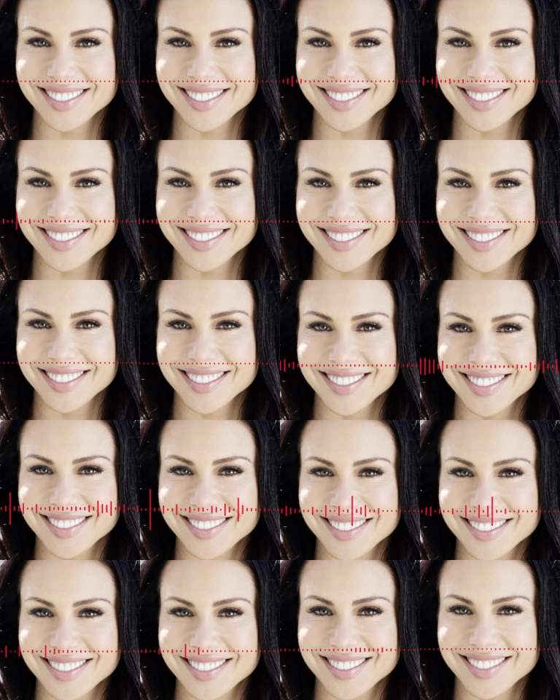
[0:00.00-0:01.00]
And
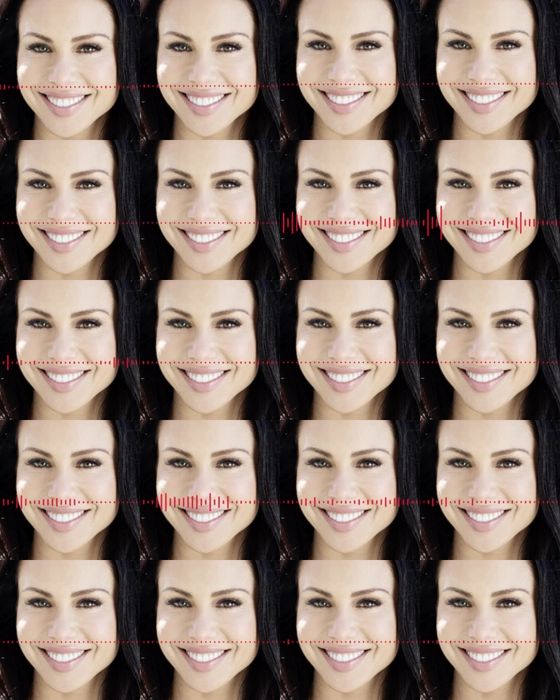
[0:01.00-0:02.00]
so they start
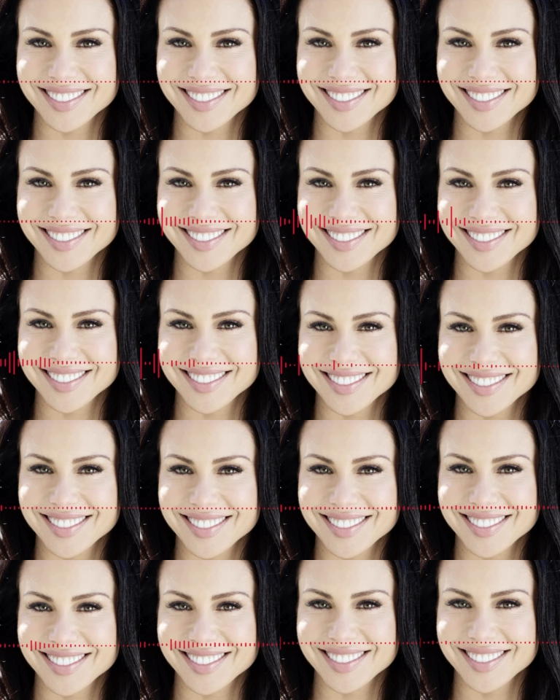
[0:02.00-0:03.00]
finding all
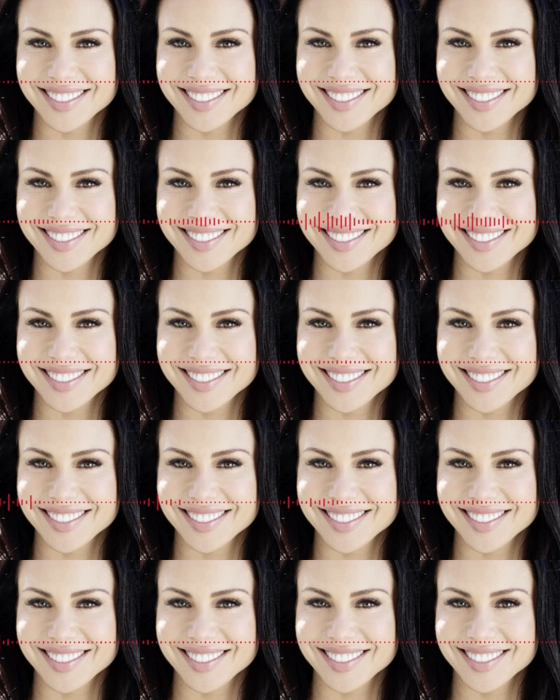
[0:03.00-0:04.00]
of the ways
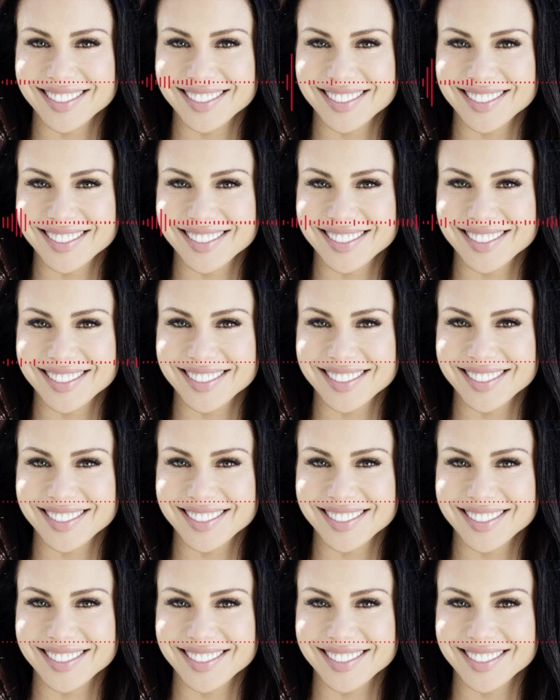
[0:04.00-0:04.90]
possible they can